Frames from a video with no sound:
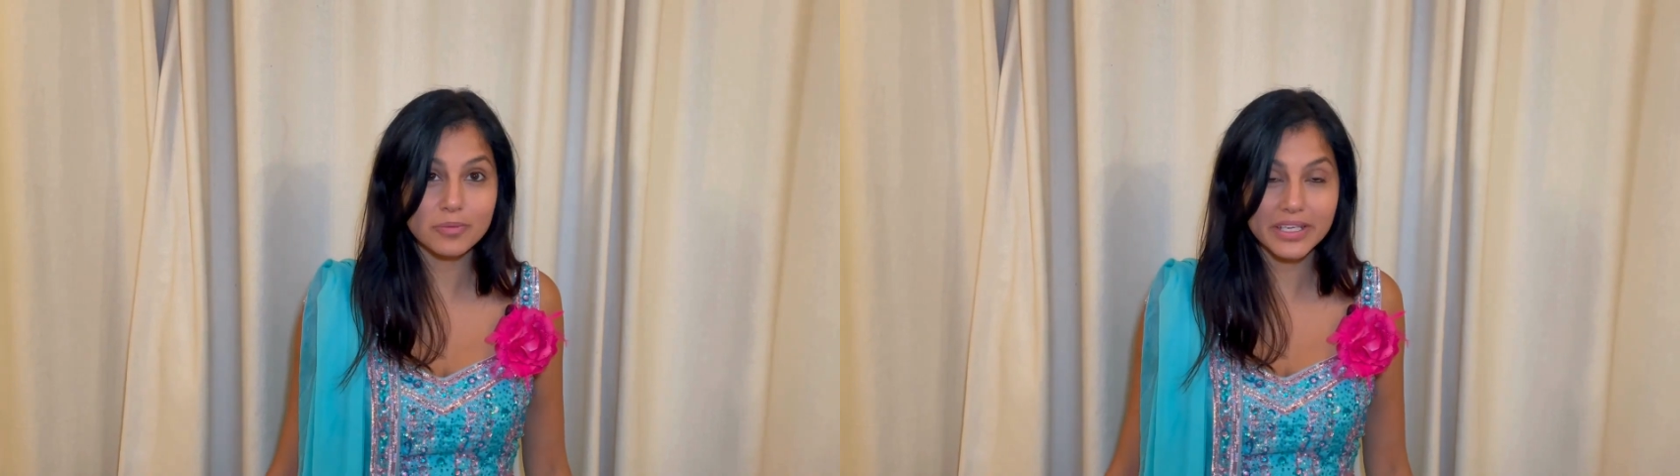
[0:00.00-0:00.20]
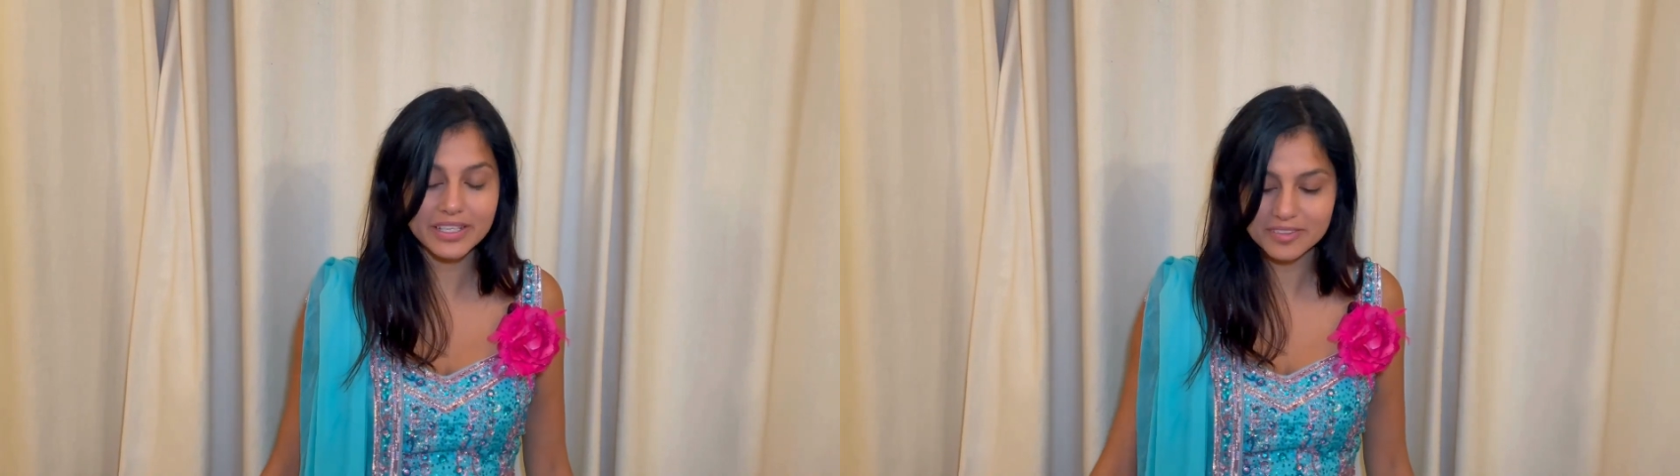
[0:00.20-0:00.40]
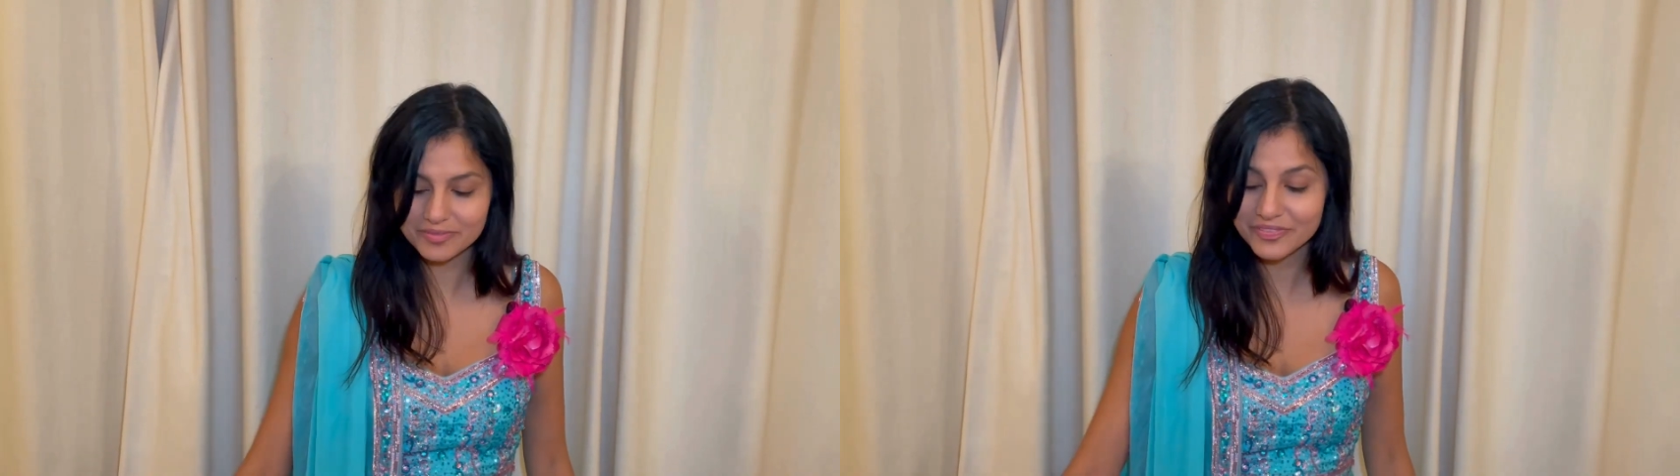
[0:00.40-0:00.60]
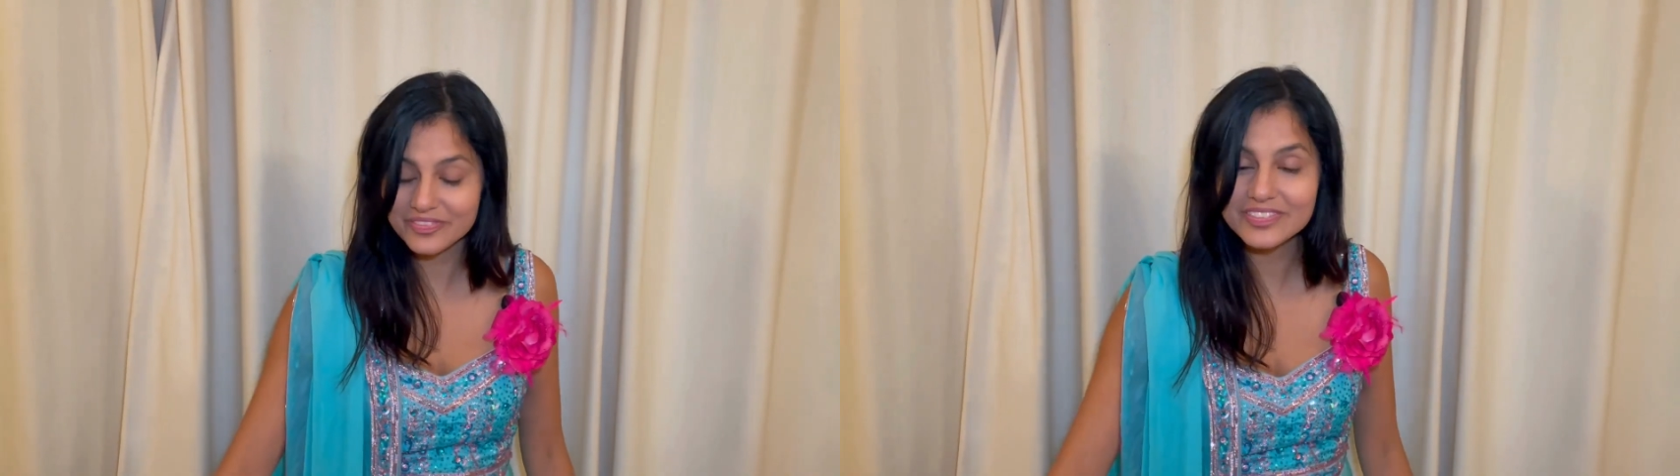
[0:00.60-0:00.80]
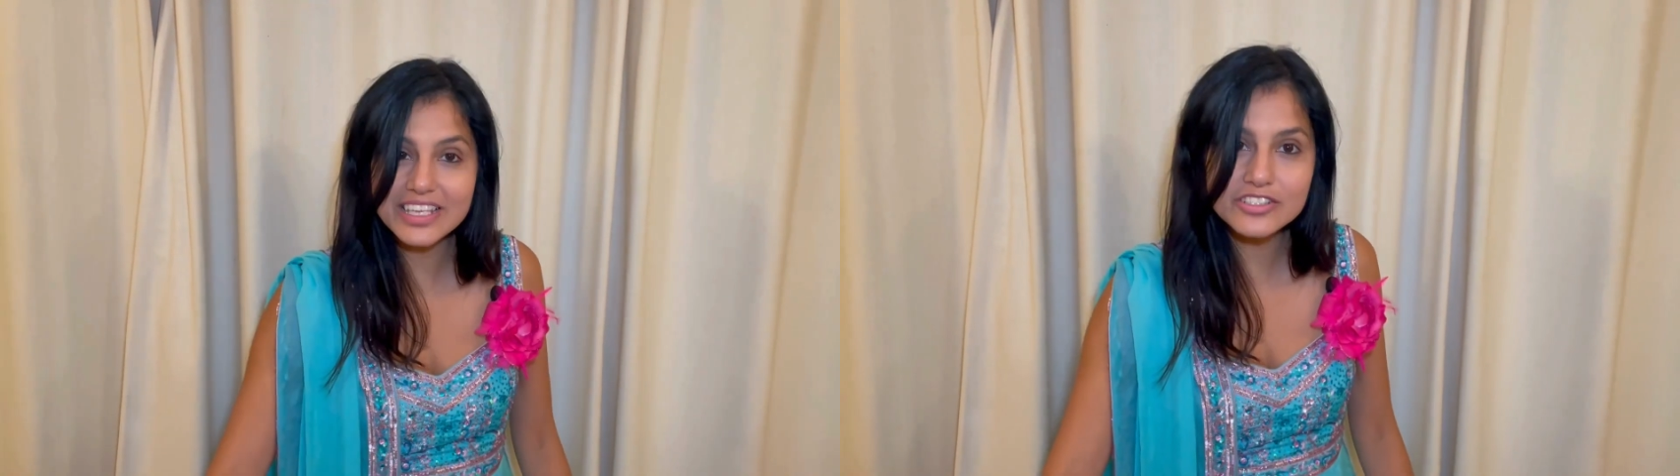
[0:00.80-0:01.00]
we?
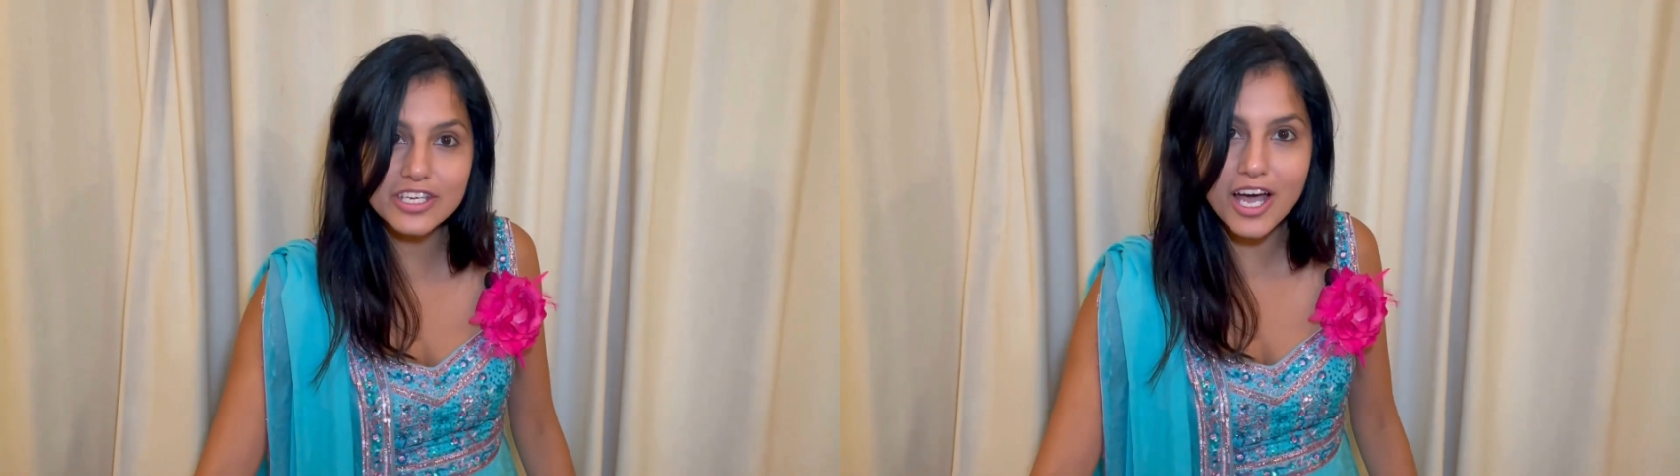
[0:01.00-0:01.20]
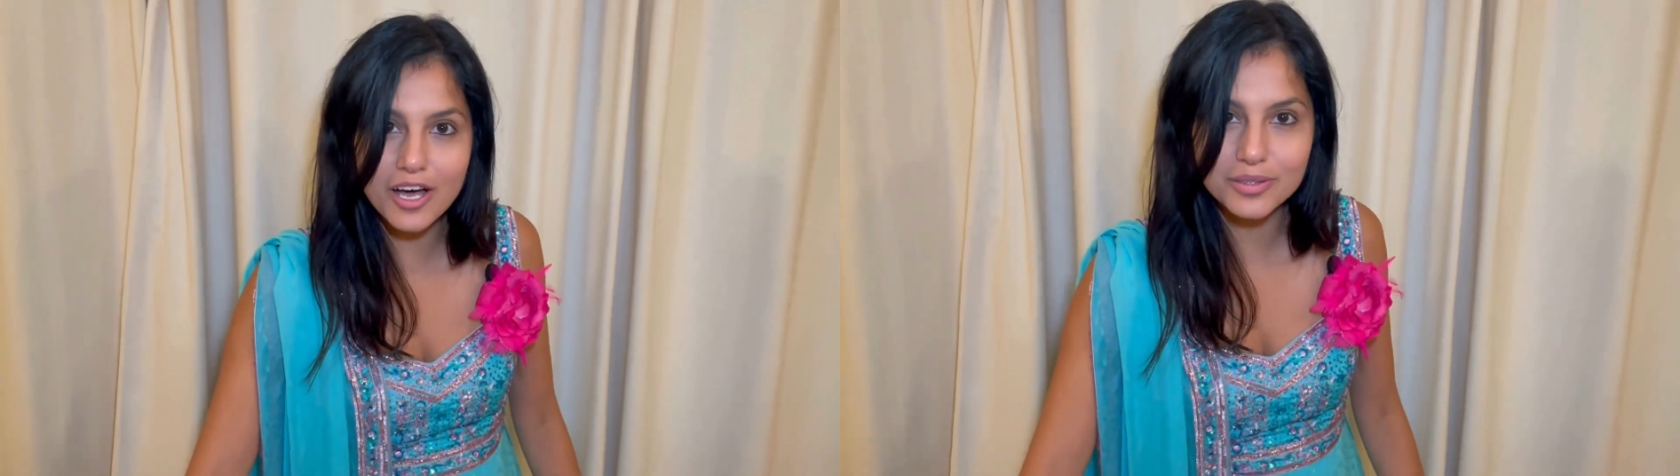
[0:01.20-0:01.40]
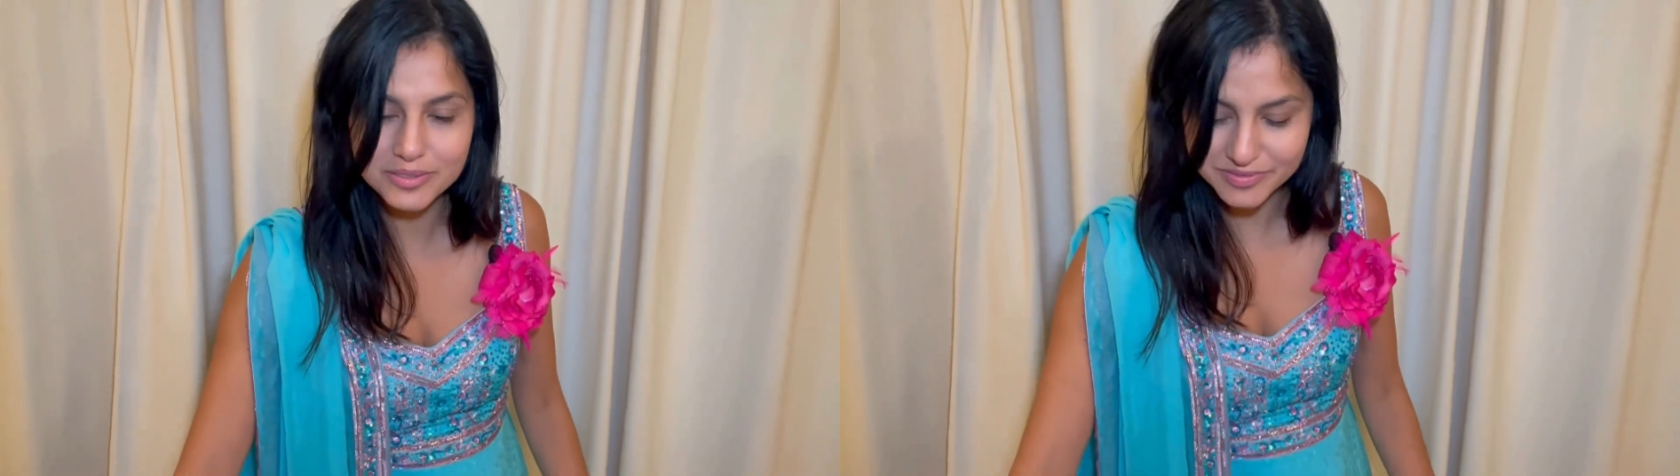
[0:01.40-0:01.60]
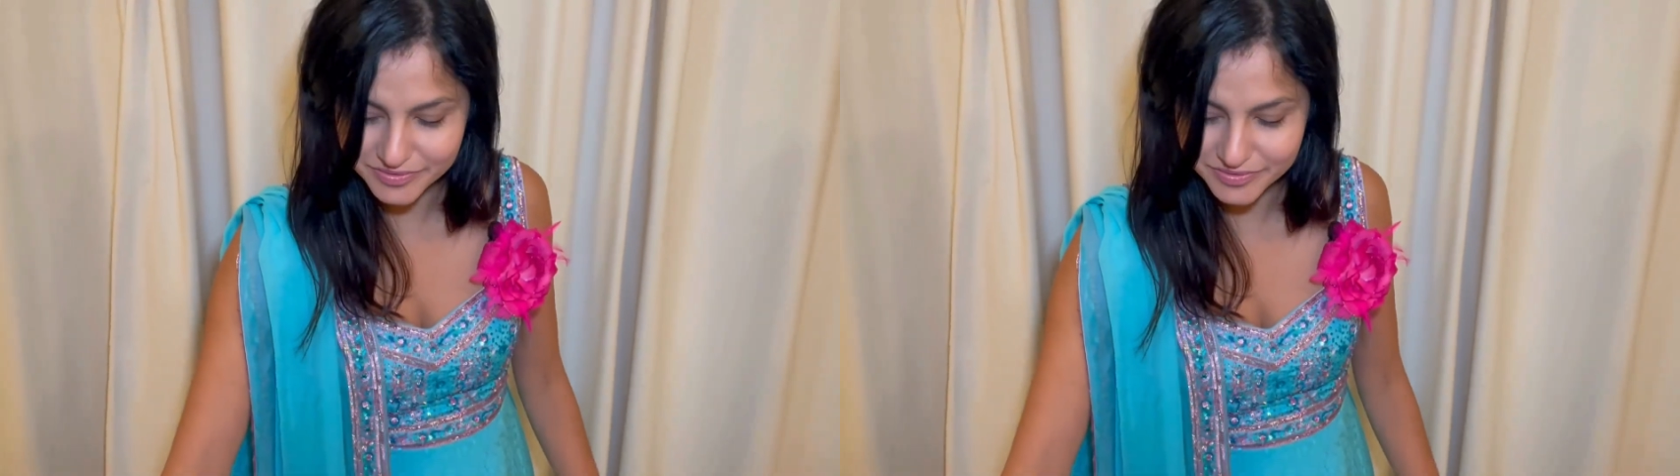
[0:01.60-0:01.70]
Let's go!